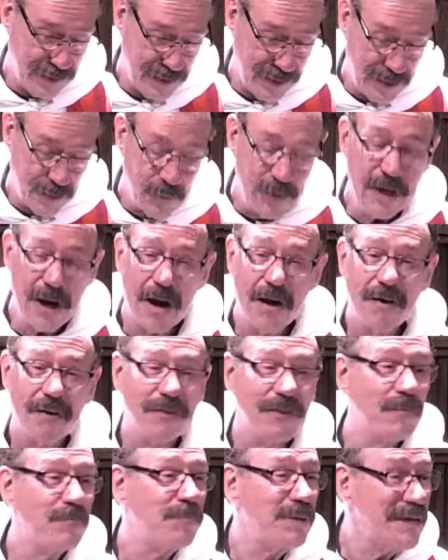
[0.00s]
We are
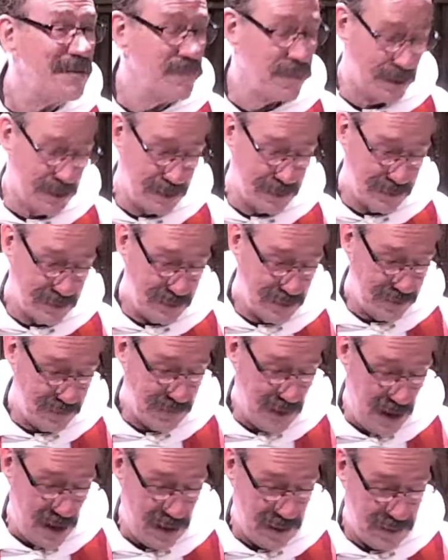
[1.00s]
the people of
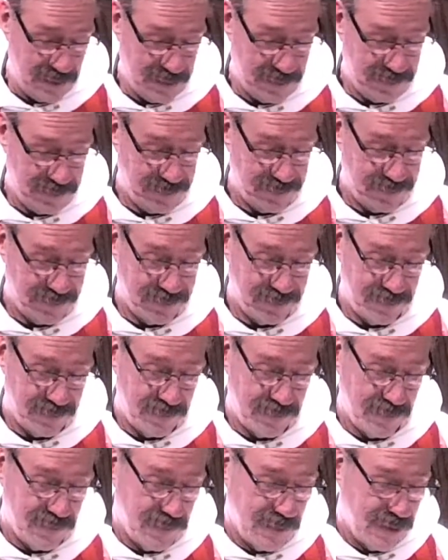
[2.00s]
God.
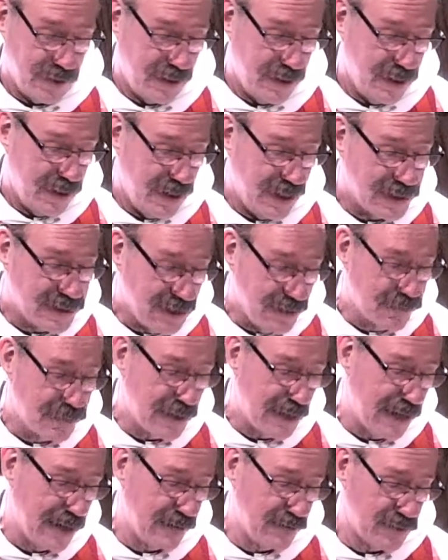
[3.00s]
And
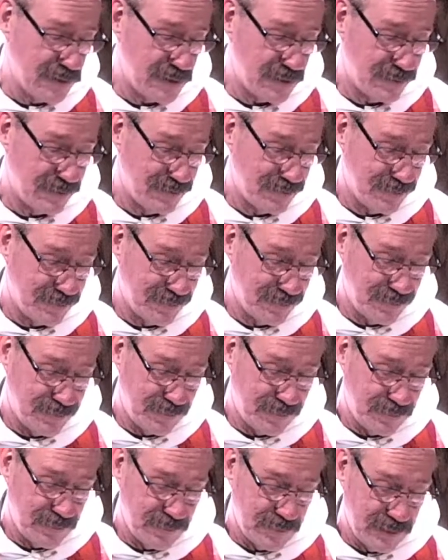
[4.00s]
sometimes
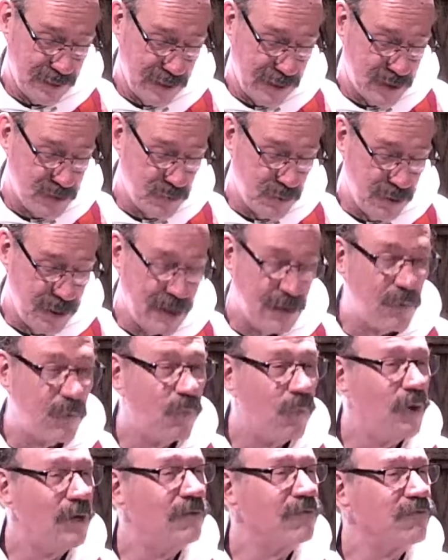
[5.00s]
it's putting
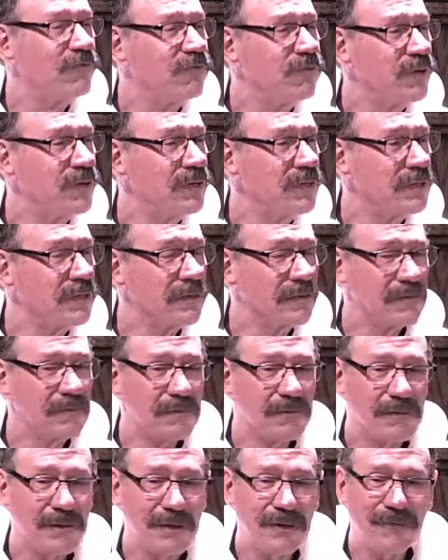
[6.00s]
one foot
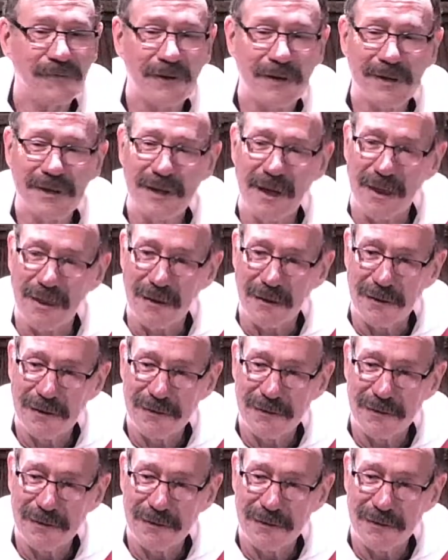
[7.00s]
in front of the other